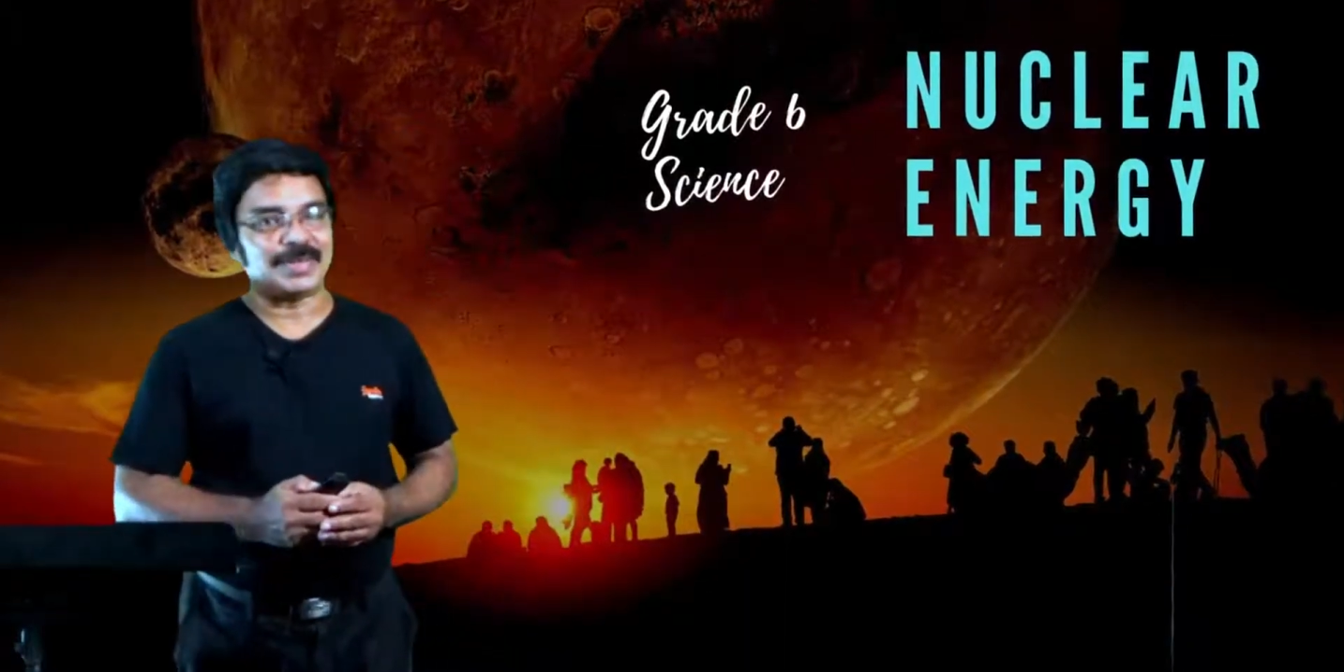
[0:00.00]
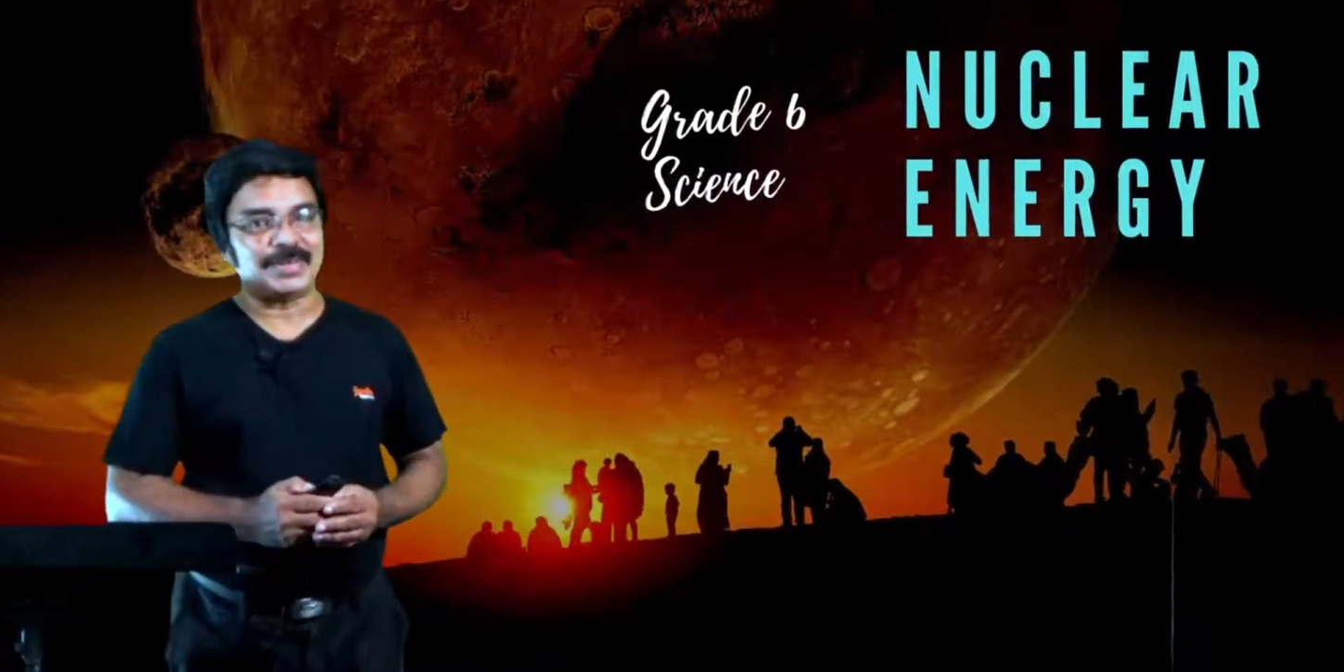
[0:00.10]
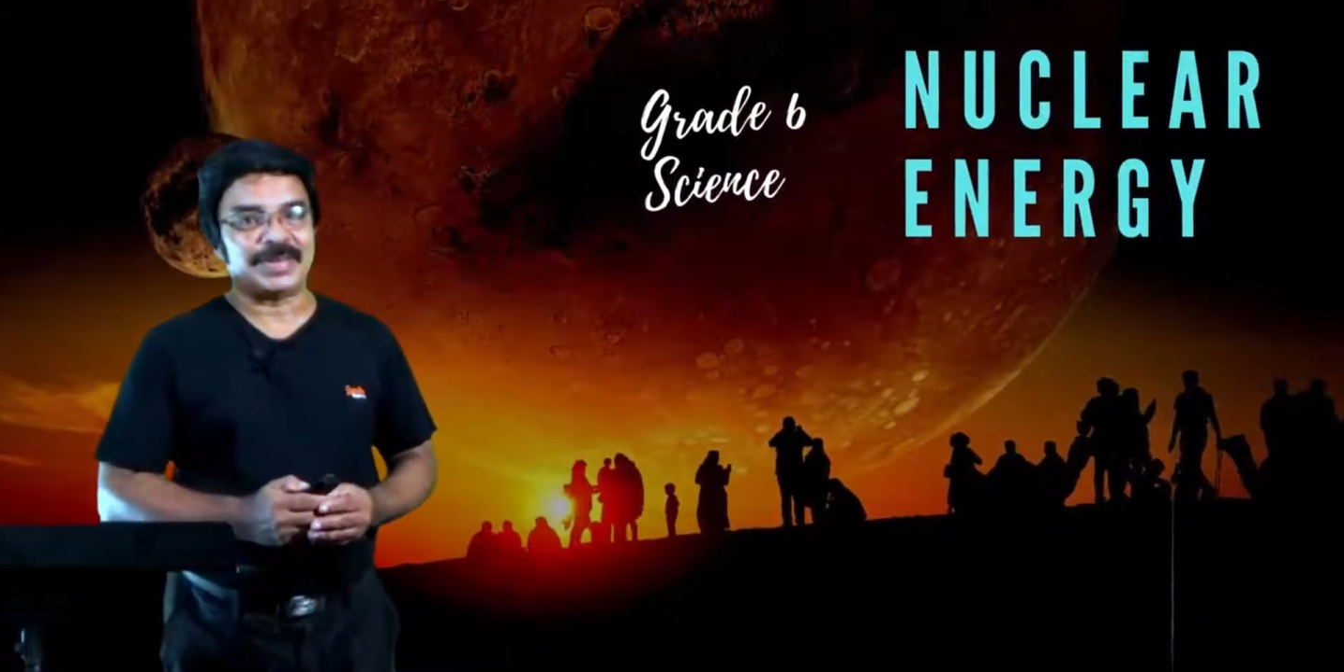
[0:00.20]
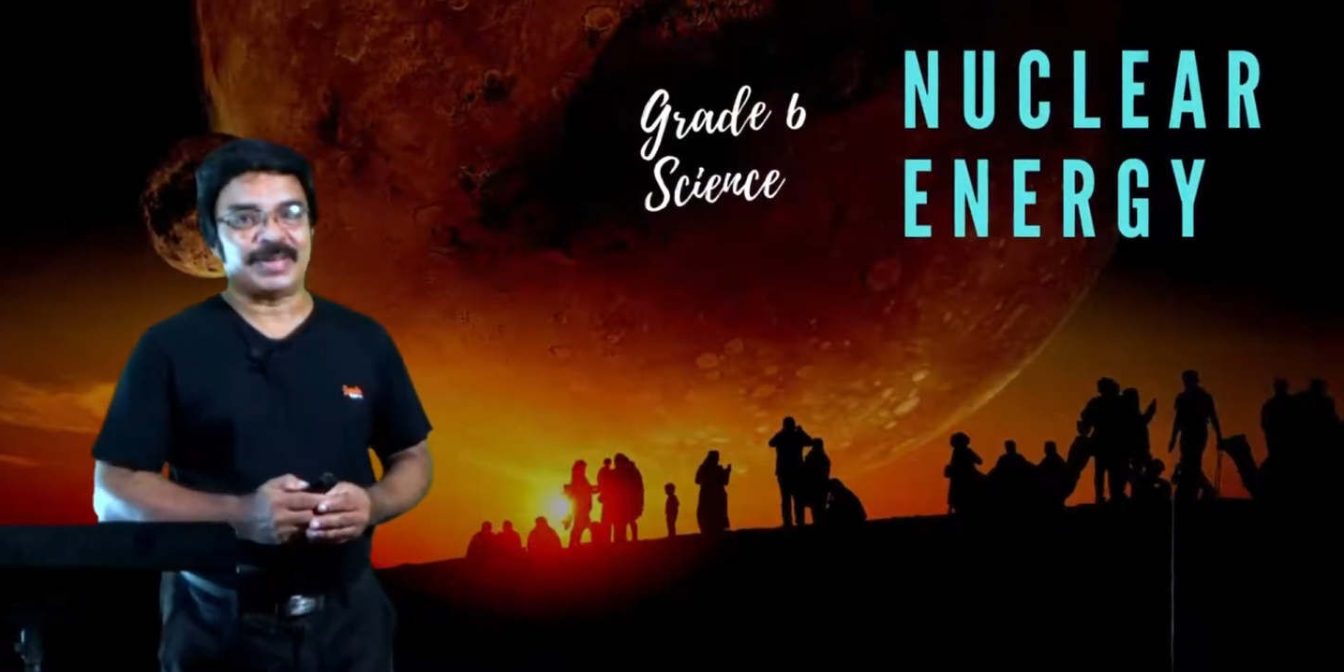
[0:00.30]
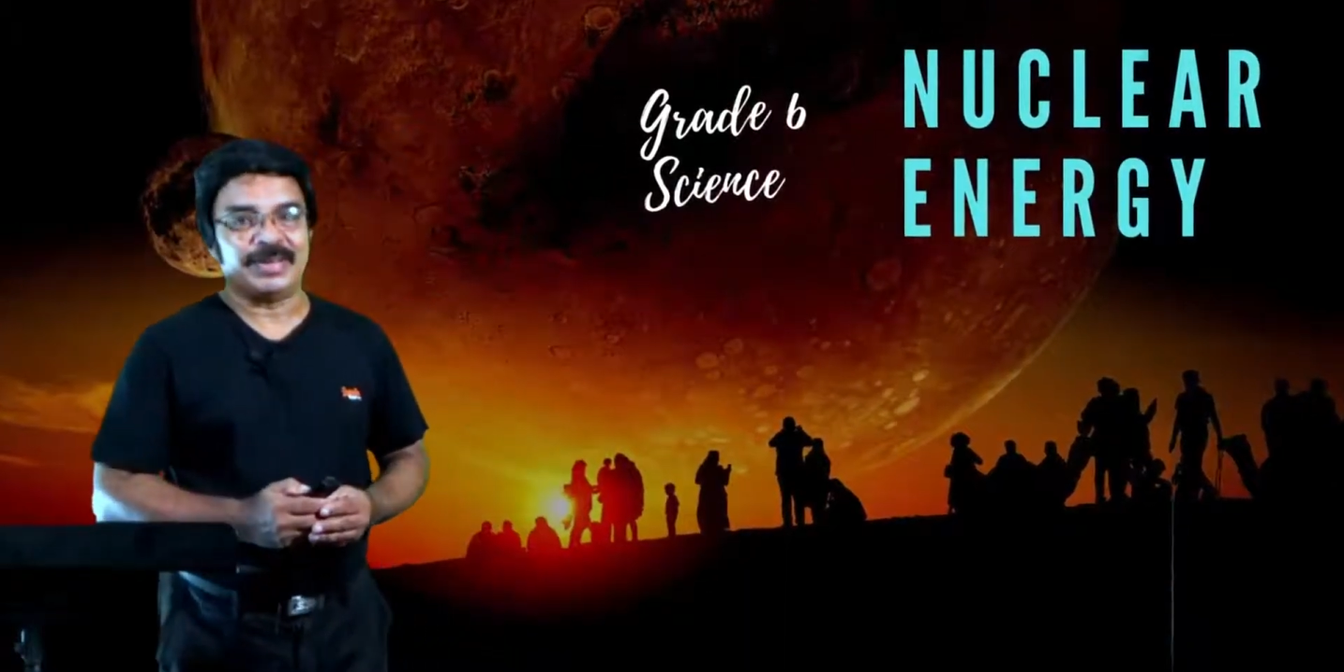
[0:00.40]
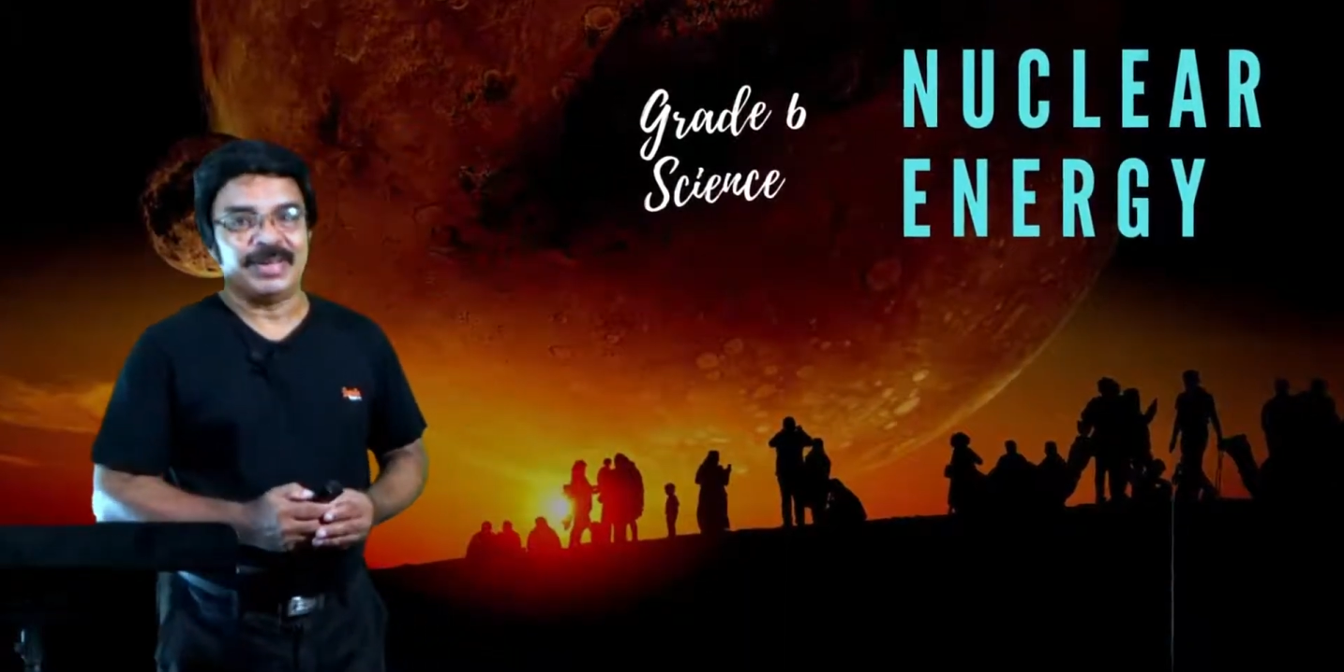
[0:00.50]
teacher.